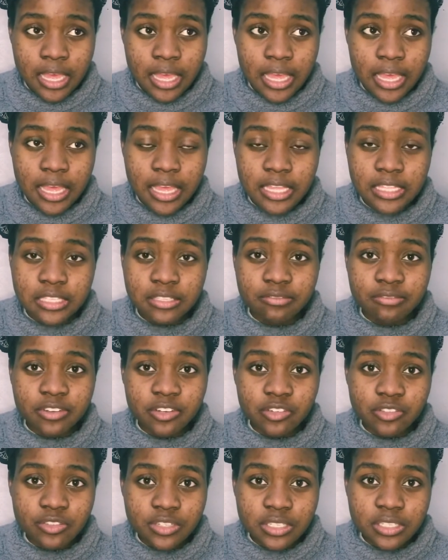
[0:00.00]
It's very
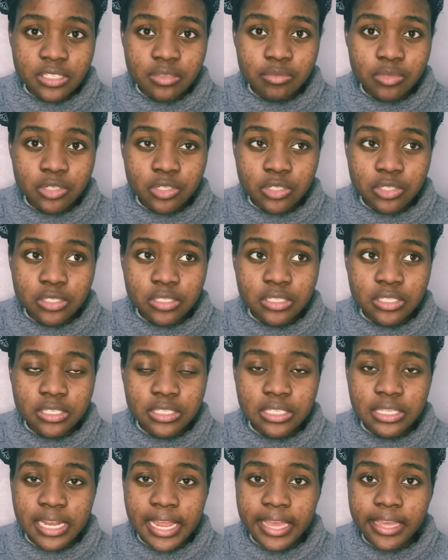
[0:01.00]
risky, because it's
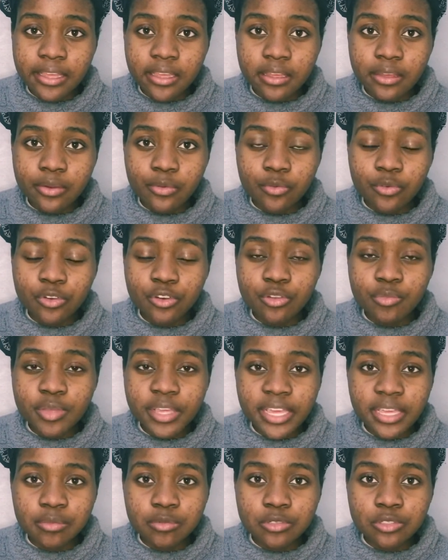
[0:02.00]
like, will you be
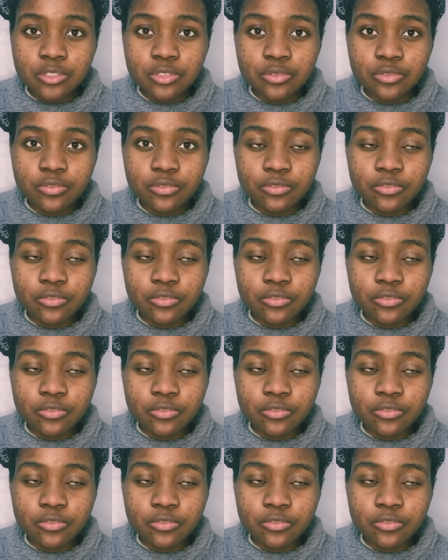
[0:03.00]
able to